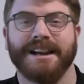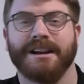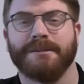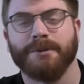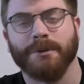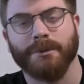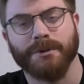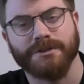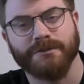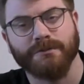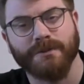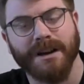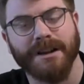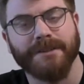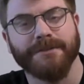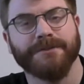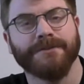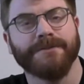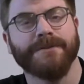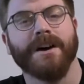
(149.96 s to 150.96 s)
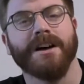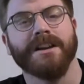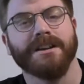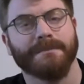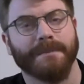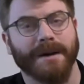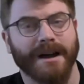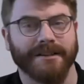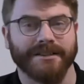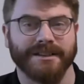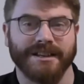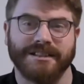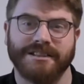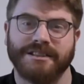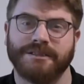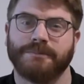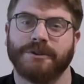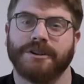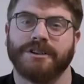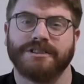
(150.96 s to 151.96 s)
But what's really fun about this
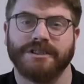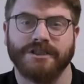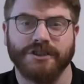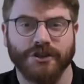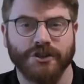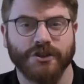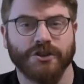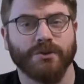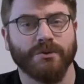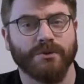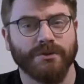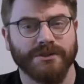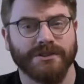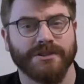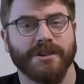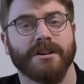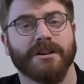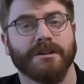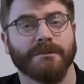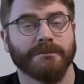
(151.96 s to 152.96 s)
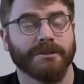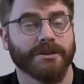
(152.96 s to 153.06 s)
is because it's short-term